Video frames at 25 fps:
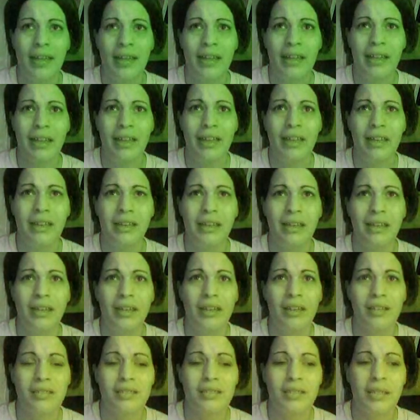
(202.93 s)
and
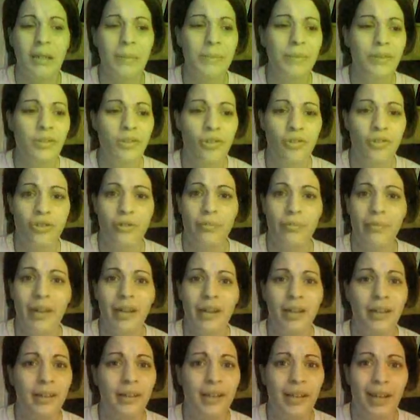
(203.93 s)
something
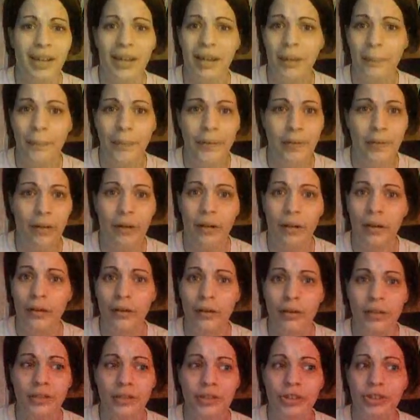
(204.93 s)
traumatic happened to her,
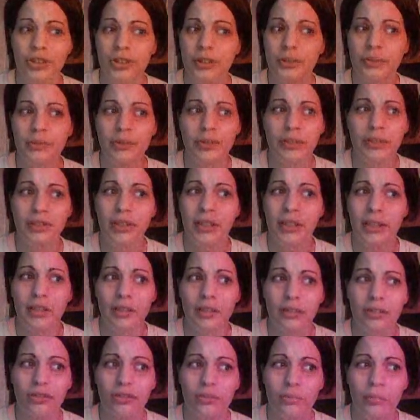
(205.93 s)
and she was like
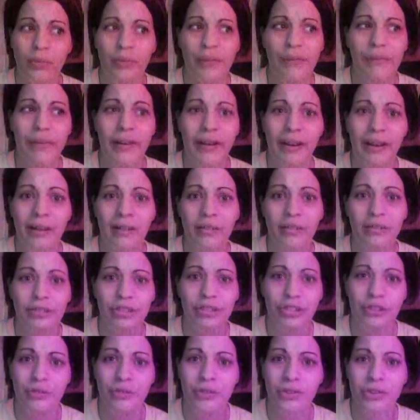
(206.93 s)
moving out, and
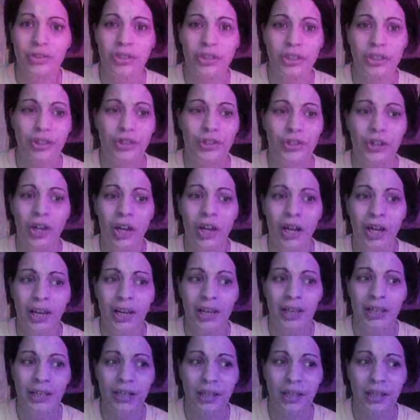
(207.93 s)
she was like crying.